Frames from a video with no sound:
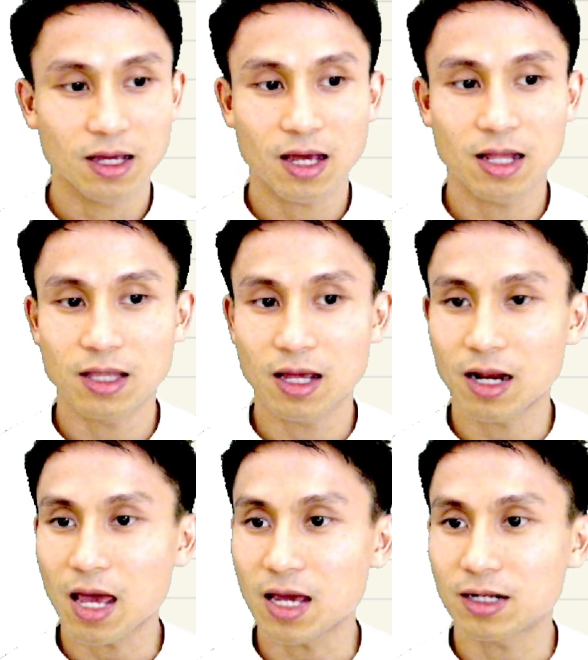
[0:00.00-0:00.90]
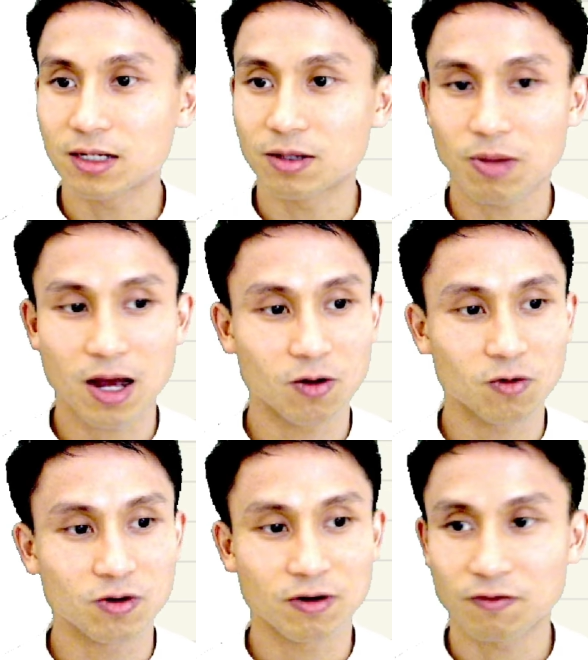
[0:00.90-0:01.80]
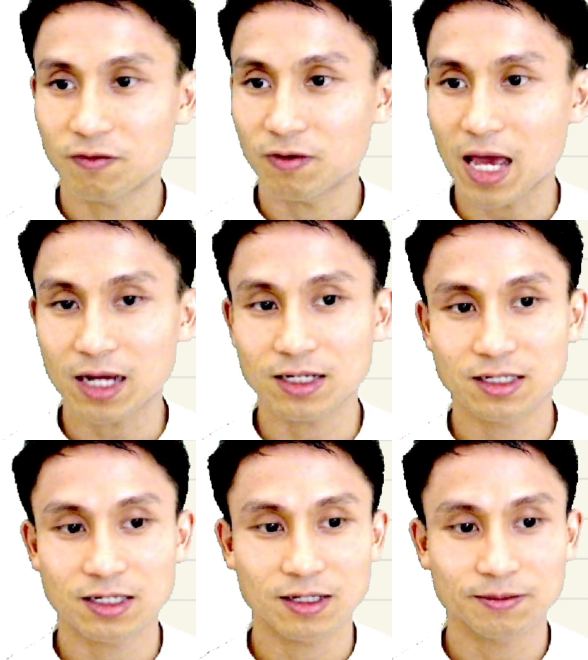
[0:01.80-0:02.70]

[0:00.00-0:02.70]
And then 8 to the power of x.